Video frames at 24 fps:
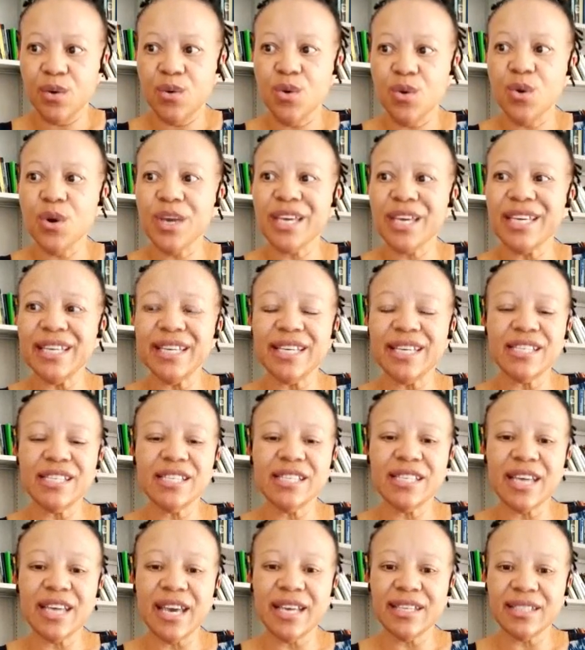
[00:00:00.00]
Who
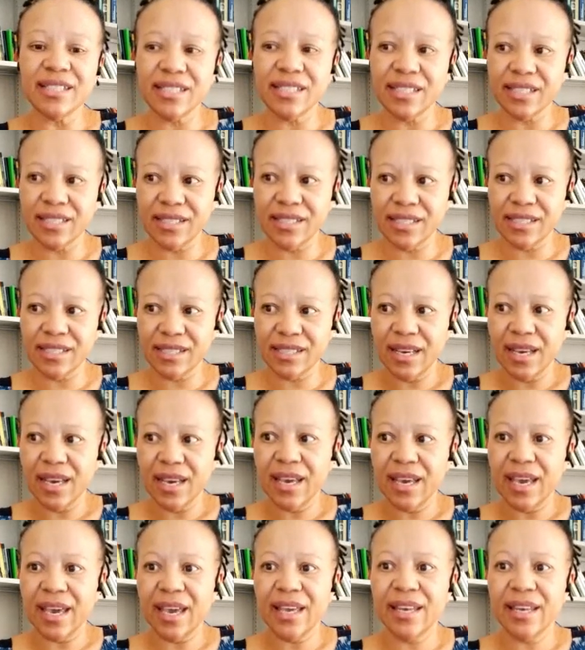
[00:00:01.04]
initiates it
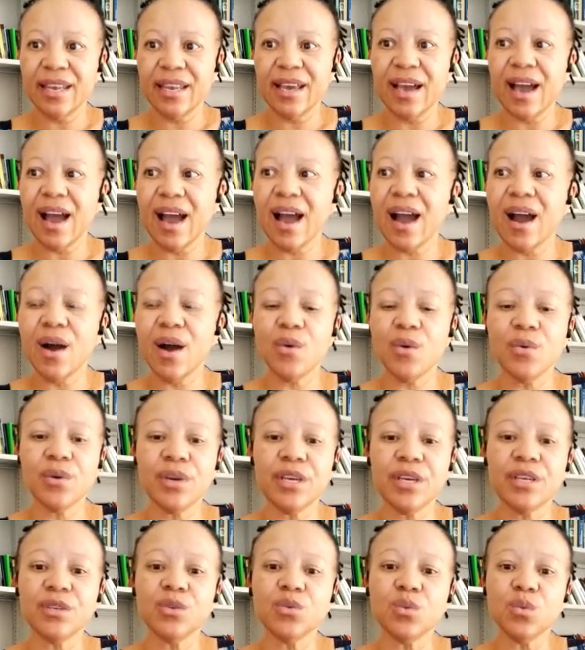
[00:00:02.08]
and
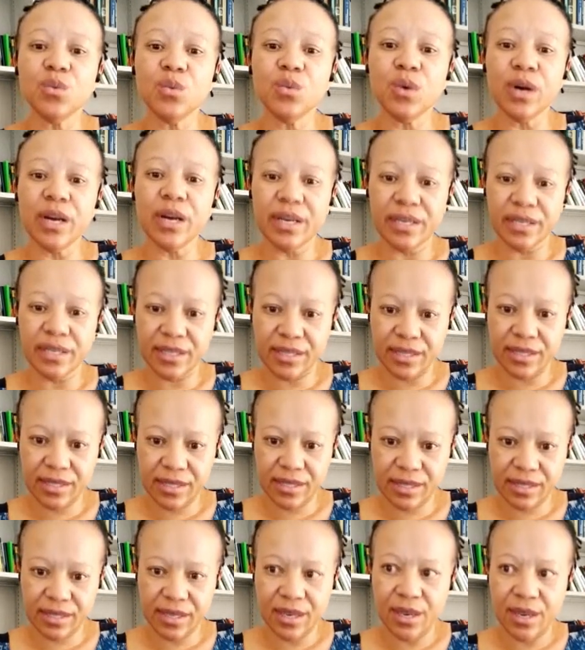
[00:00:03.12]
how it works?
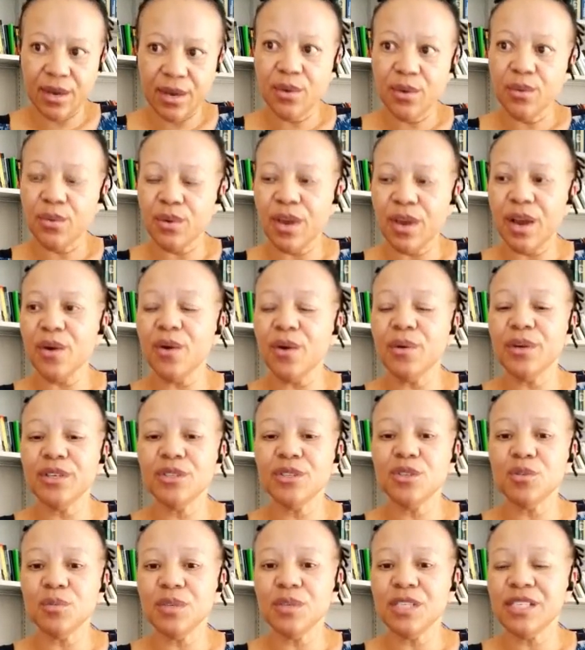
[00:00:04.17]
We are
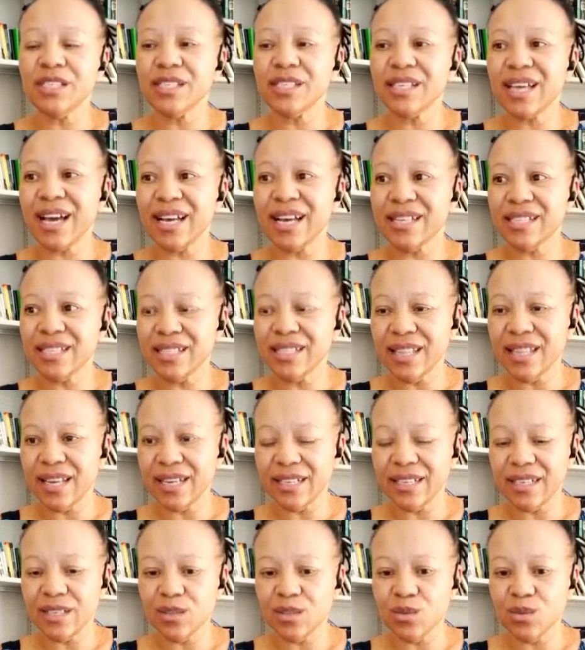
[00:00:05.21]
going to be discussing
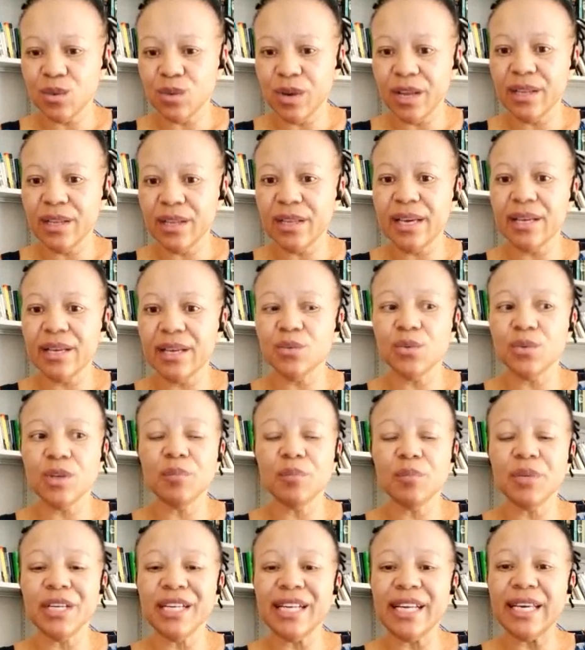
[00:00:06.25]
that as well, and
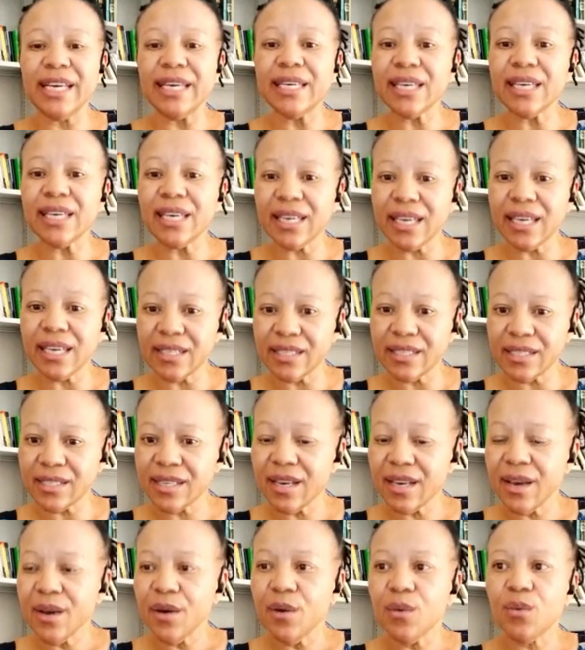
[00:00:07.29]
we'll be linking it
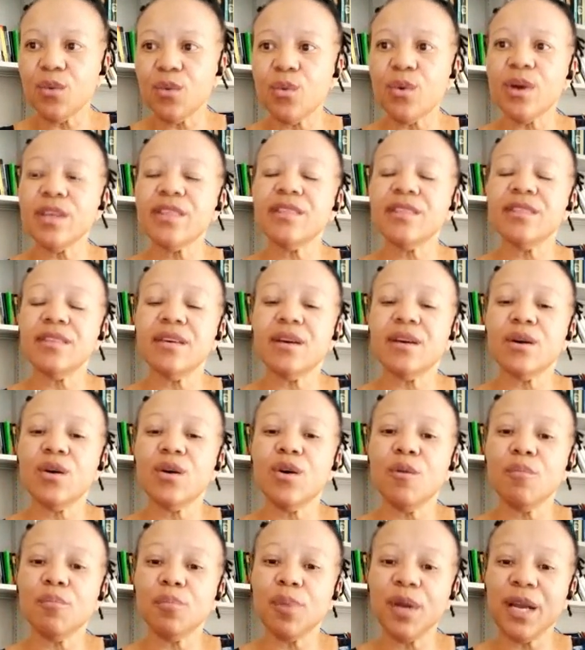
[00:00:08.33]
with the
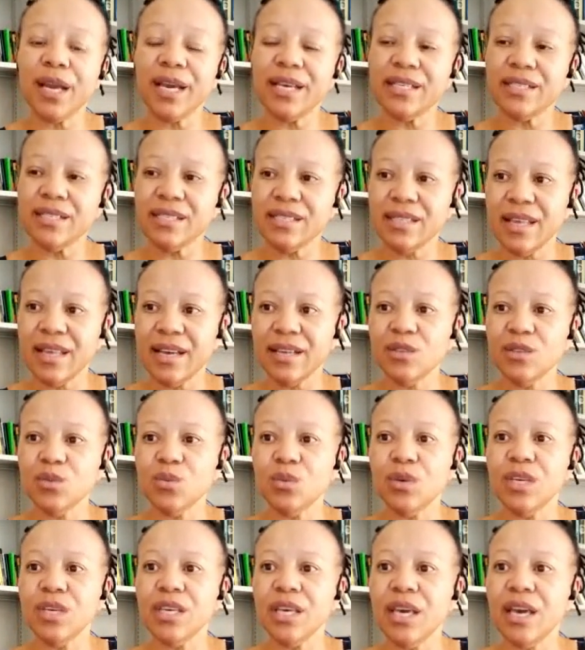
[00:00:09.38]
complaints that
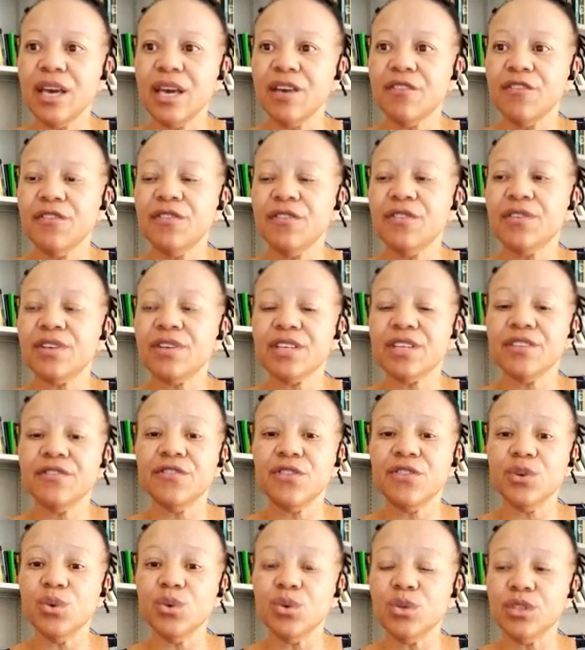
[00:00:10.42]
we have
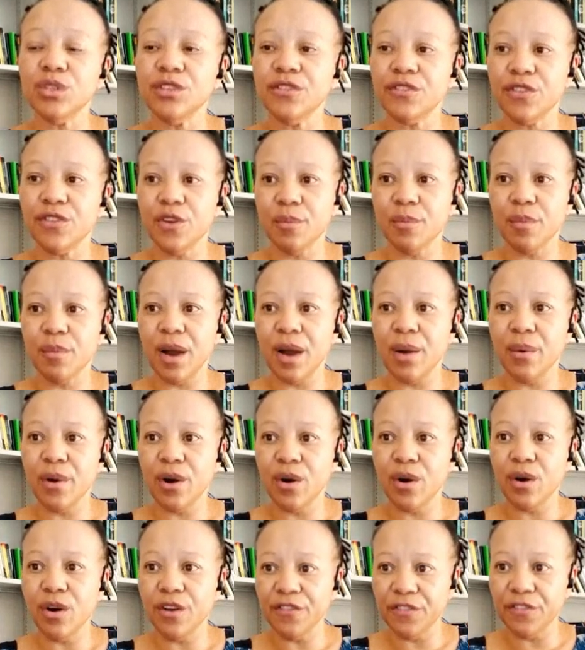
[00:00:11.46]
reviewed from
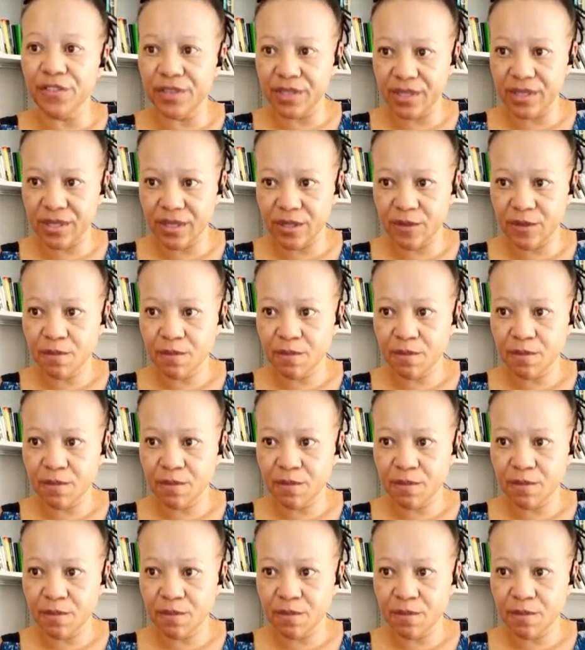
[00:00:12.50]
our office.